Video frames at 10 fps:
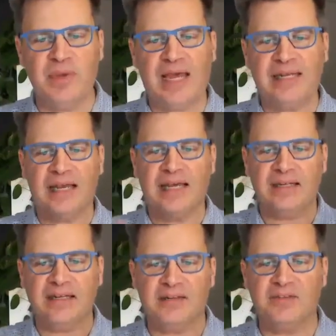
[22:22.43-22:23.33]

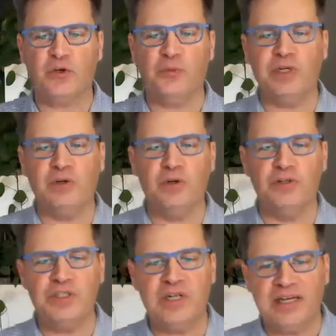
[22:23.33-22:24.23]
and
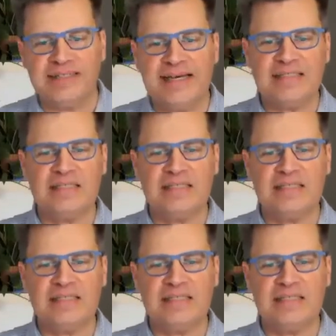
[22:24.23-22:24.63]
terminology like that.